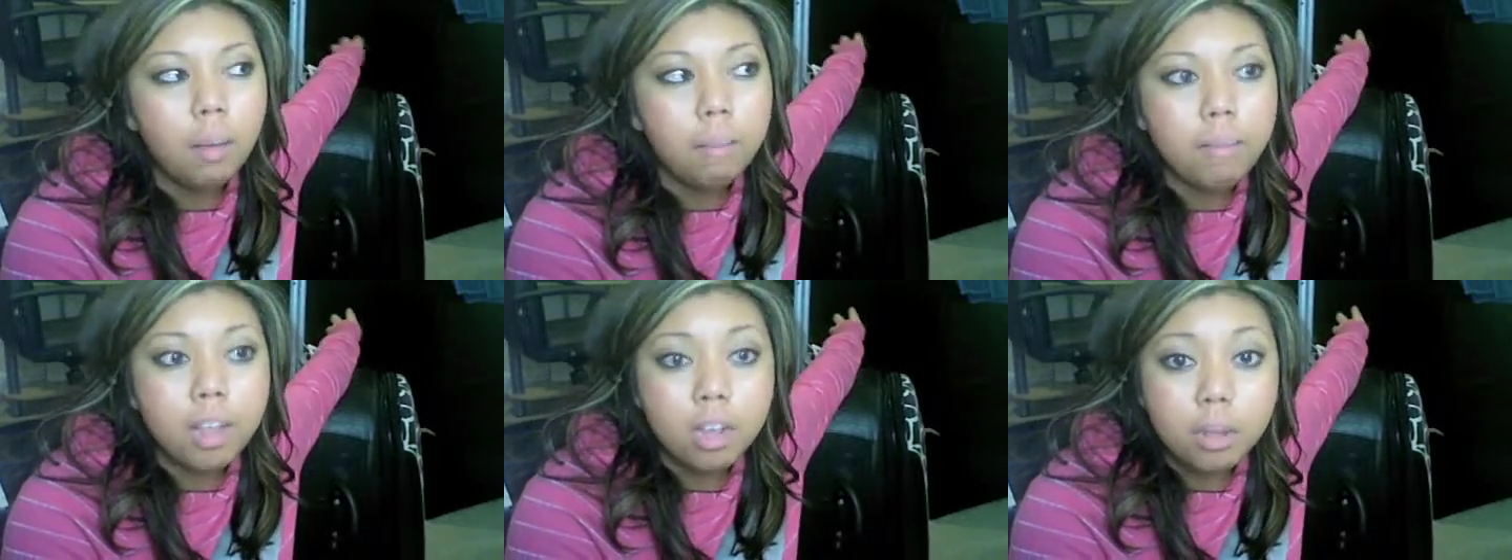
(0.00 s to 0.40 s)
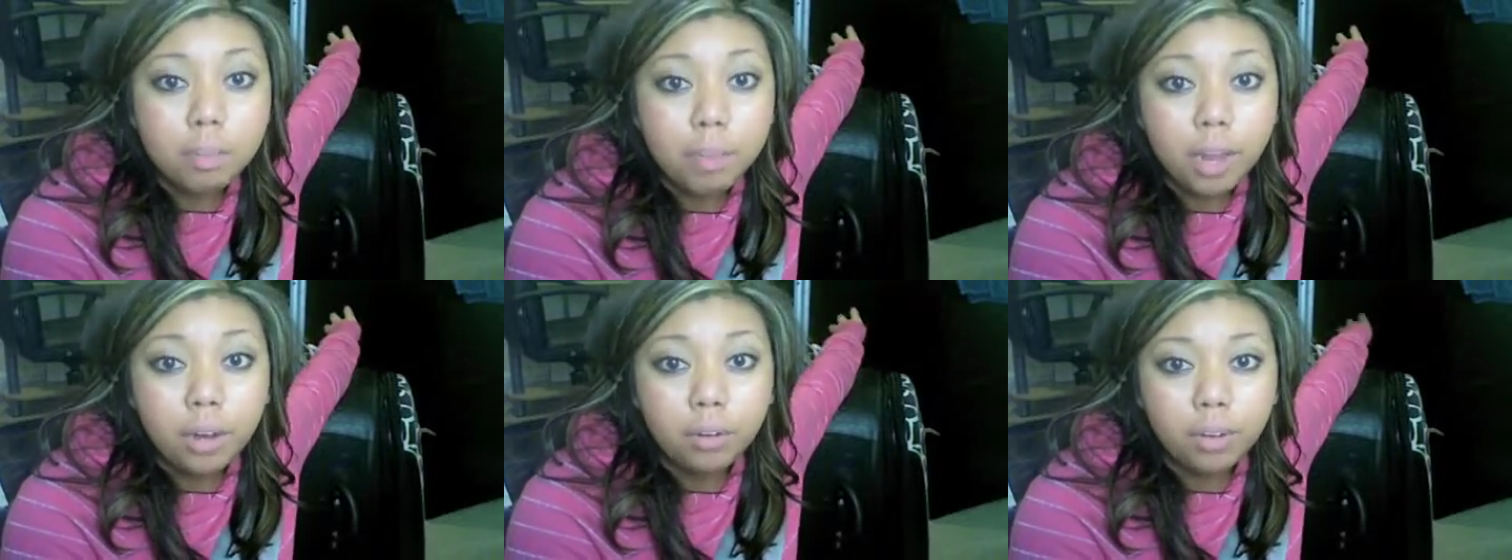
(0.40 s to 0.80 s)

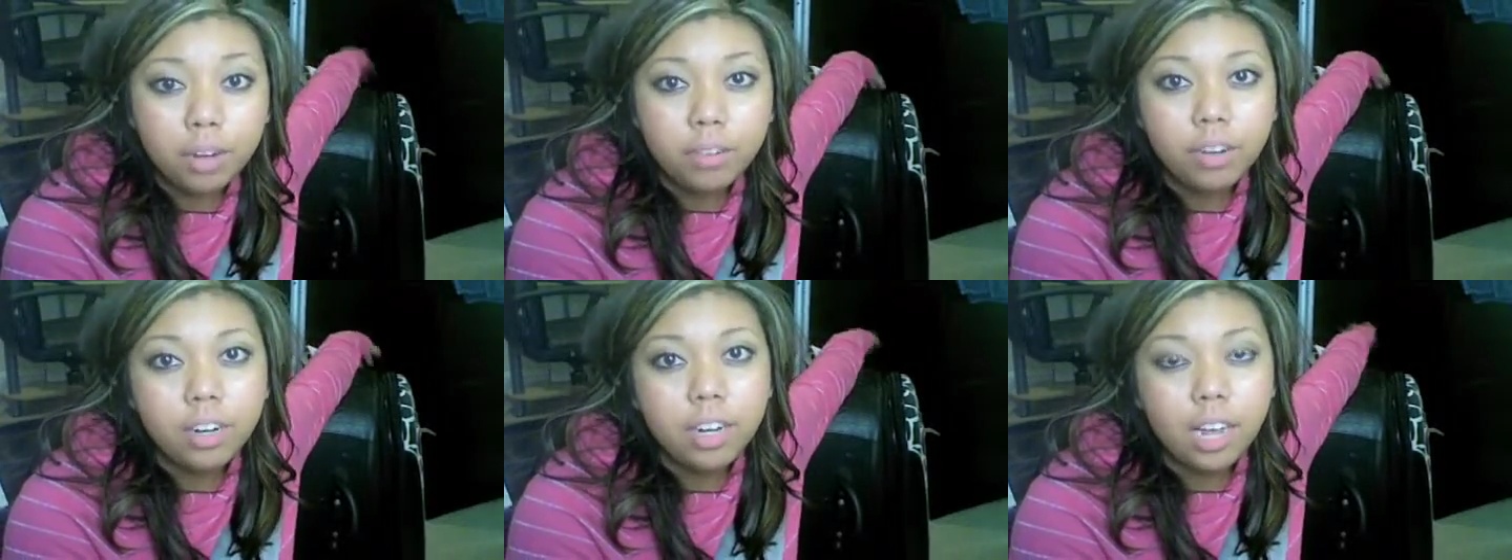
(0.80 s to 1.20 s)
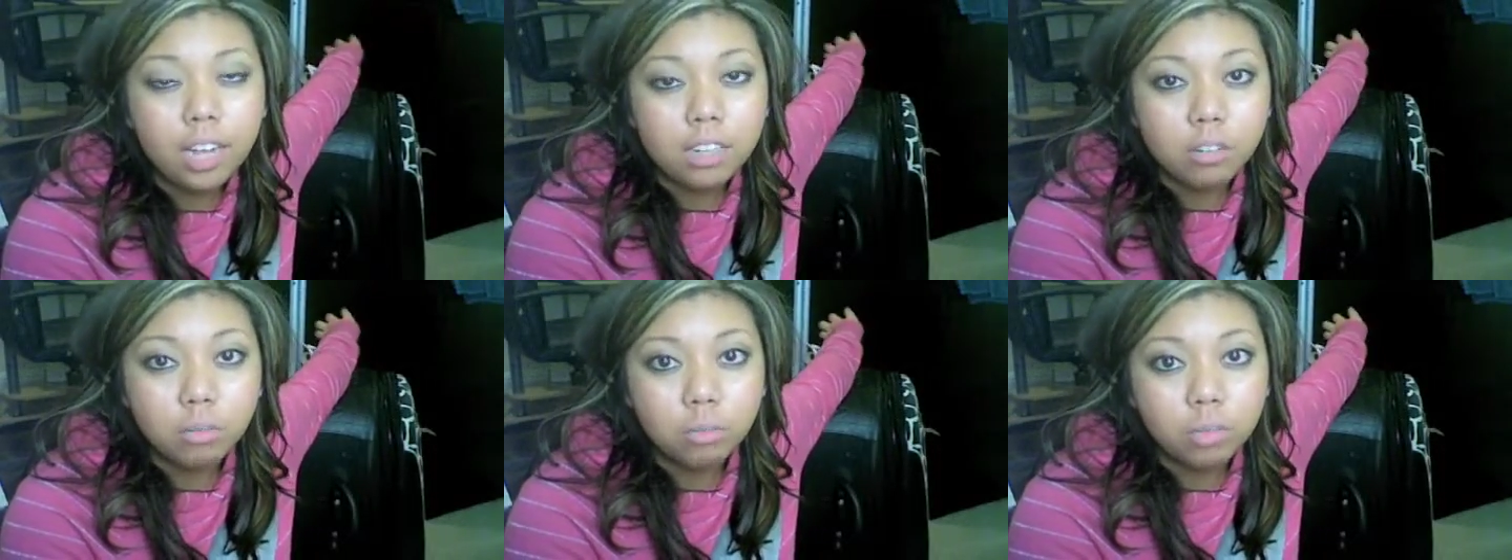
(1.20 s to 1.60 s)
Makeup by Ren
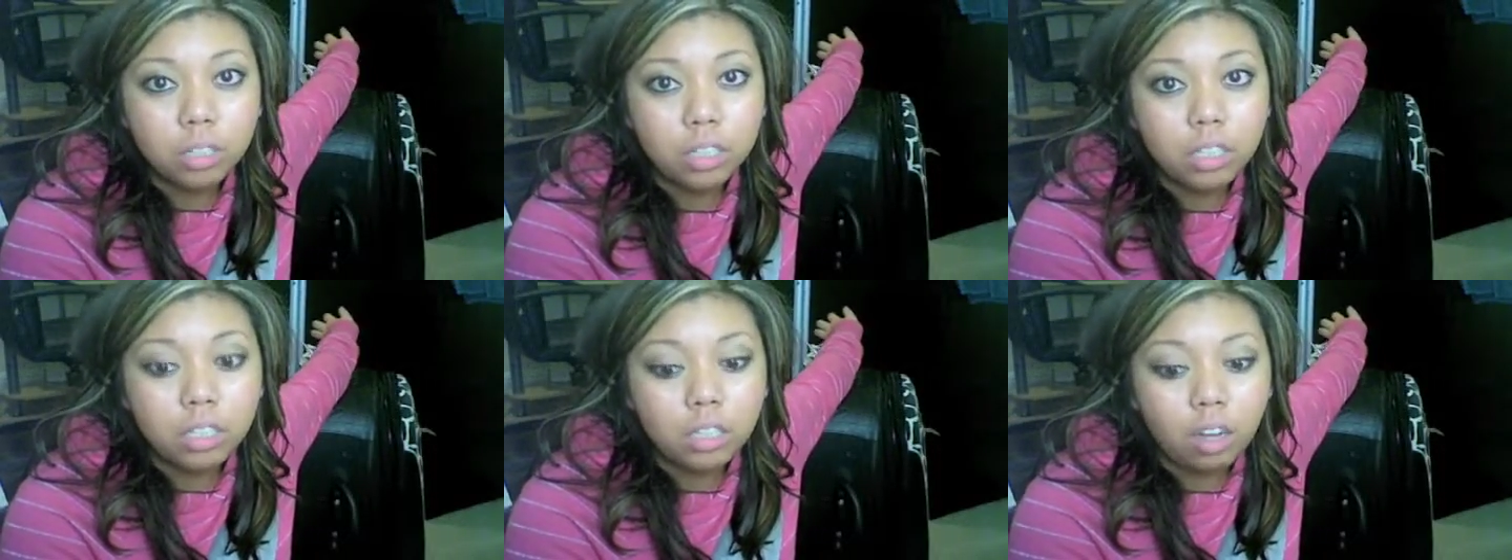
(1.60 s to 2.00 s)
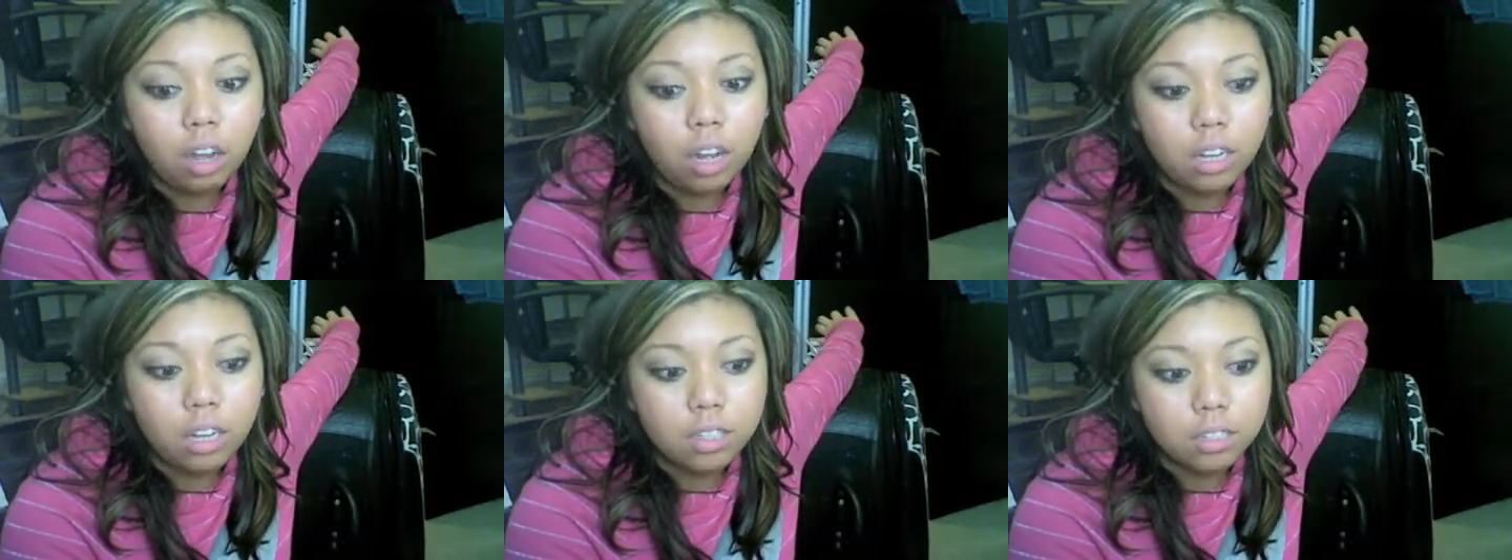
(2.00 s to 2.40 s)
has a really
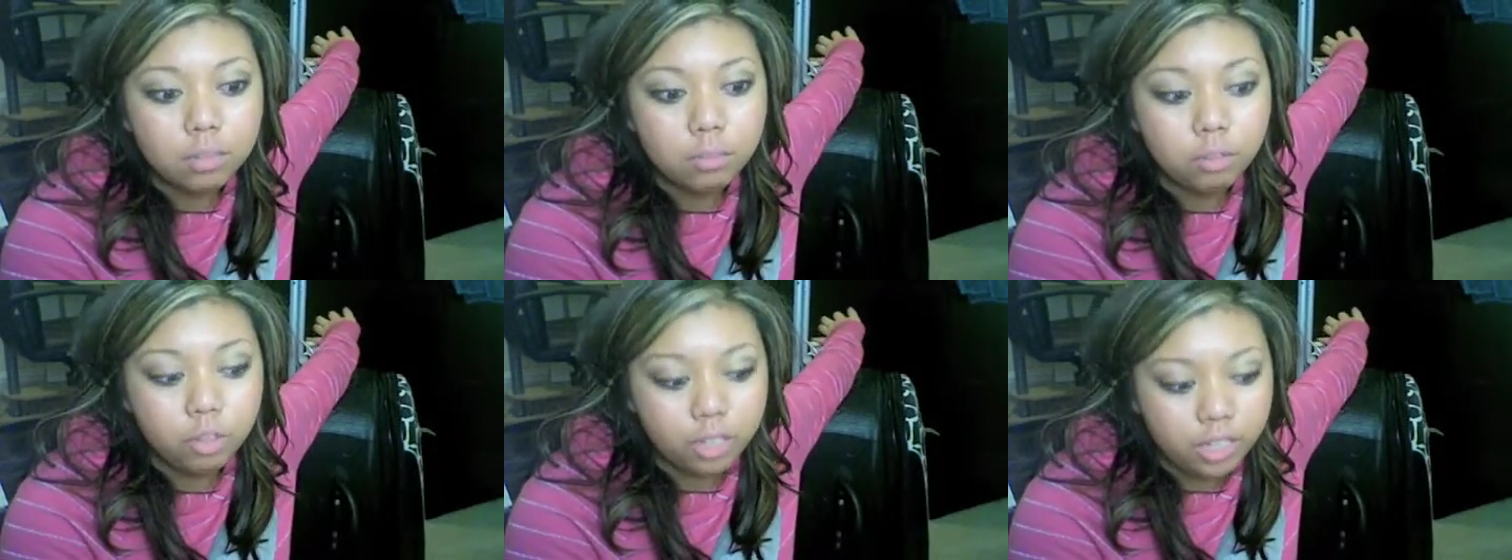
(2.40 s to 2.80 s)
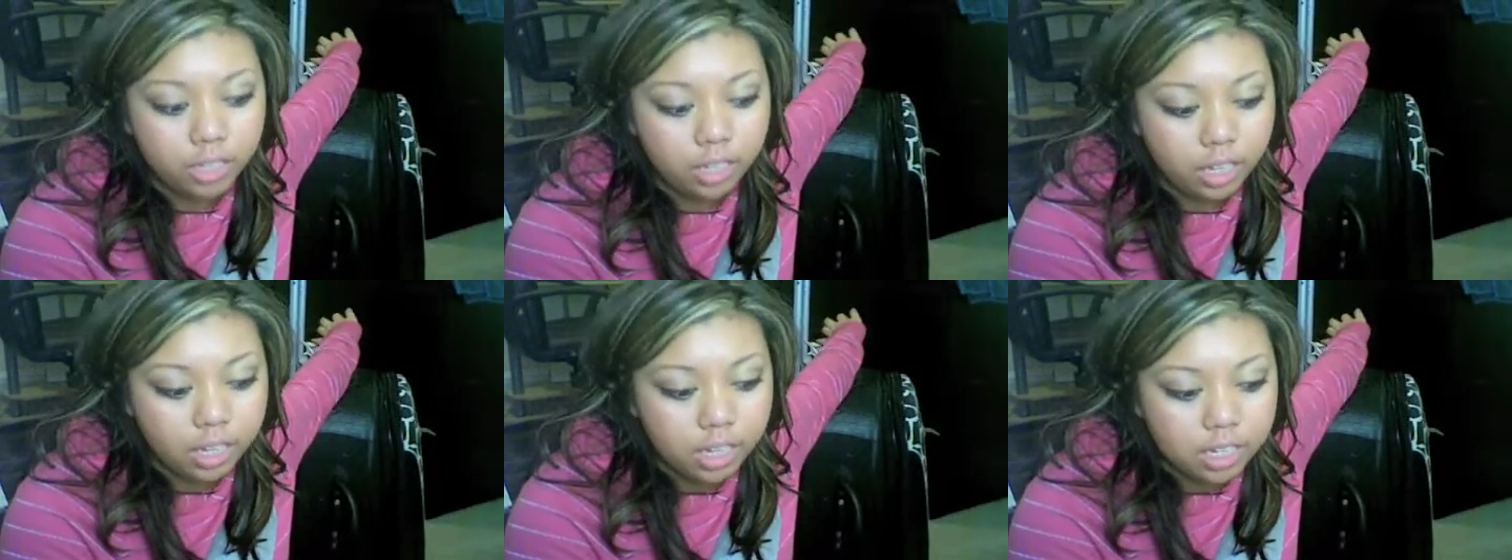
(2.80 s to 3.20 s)
awesome train
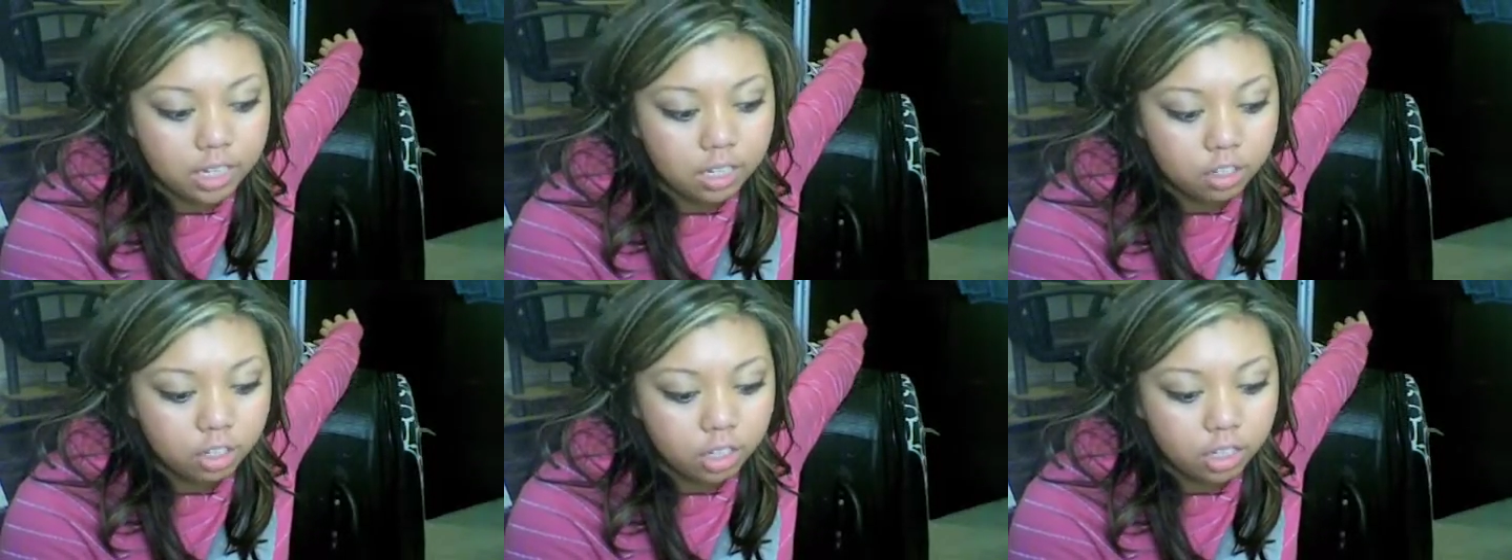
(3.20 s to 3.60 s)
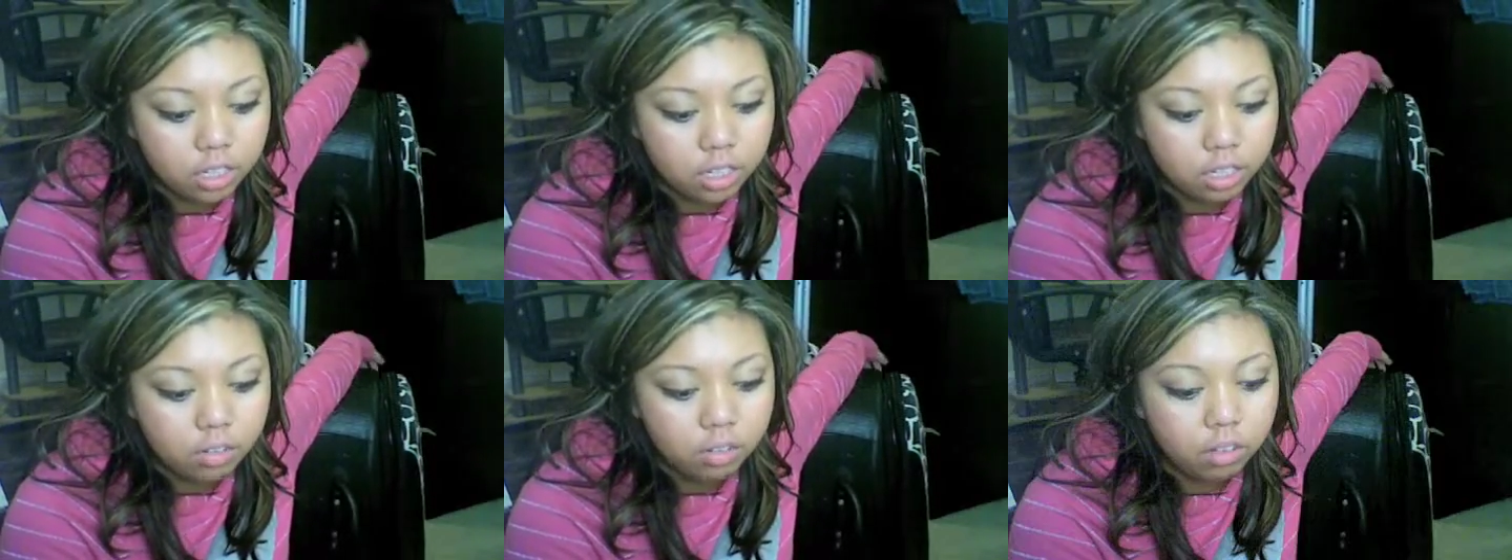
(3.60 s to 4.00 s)
case that she can
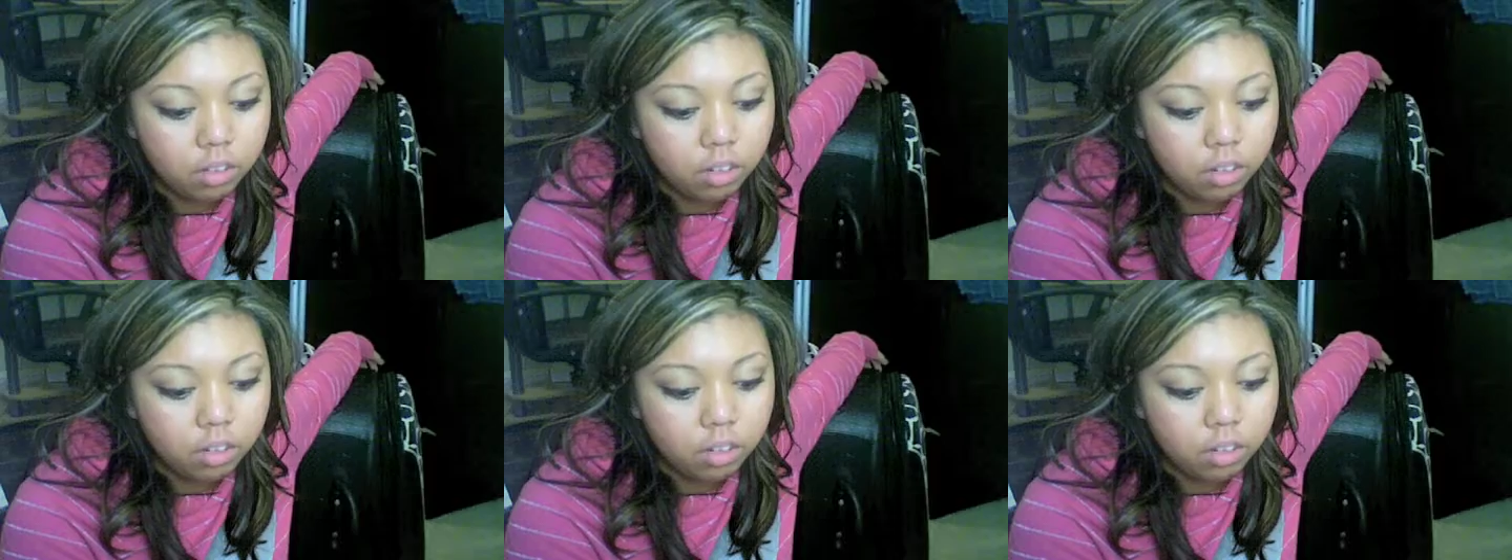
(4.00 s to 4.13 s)
take with her,